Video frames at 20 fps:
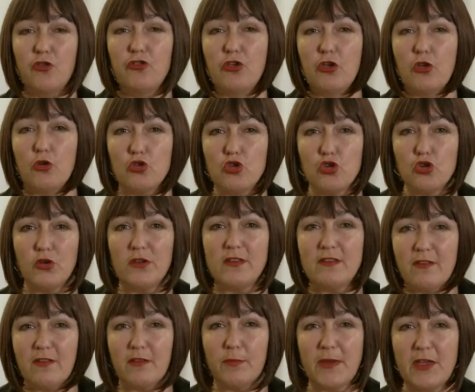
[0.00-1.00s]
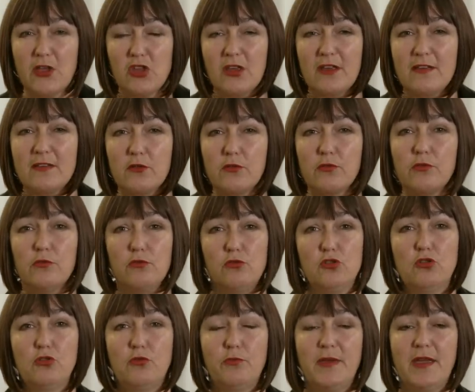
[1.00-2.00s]
So your choice of speech is
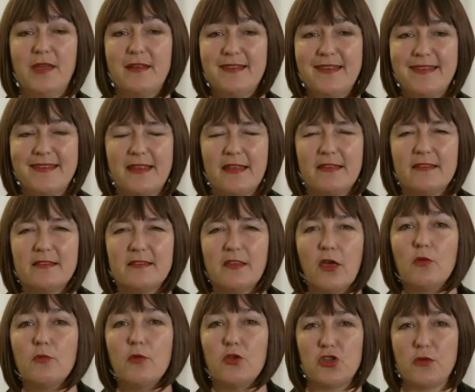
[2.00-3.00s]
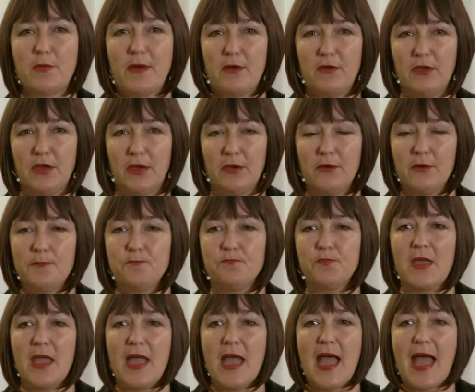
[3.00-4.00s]
crucial because it says so much about you,
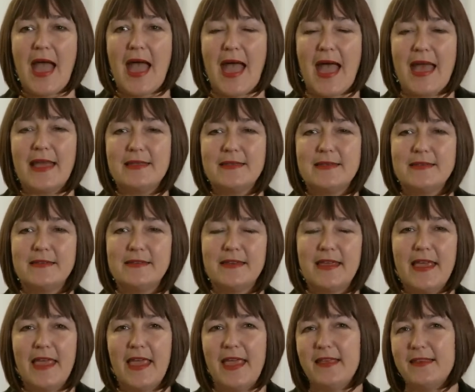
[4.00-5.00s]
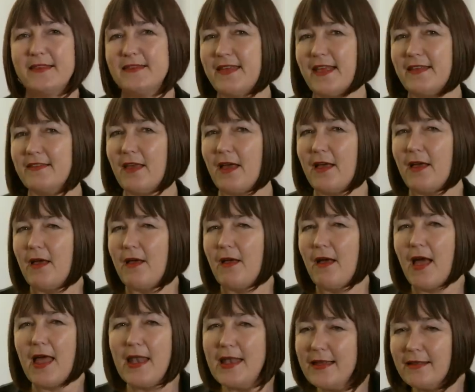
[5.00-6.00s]
and it says
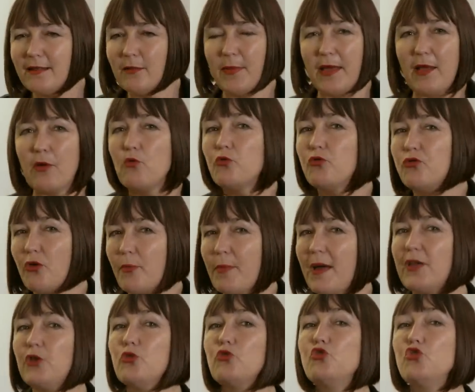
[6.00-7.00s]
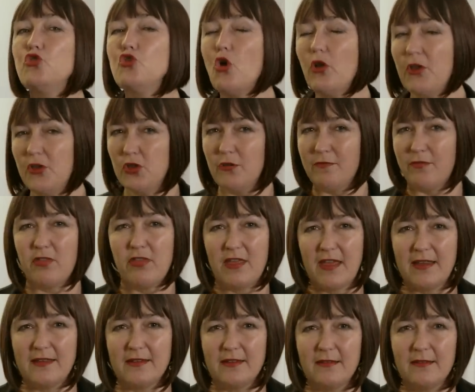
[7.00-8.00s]
a little bit also about your knowledge of the
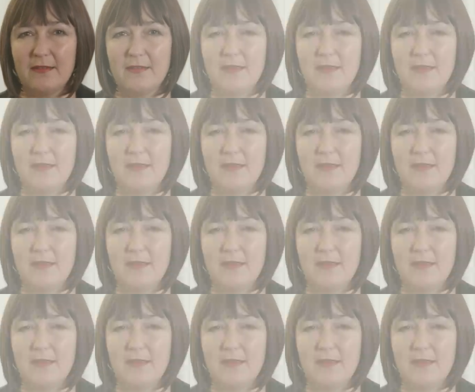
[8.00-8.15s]
theatre.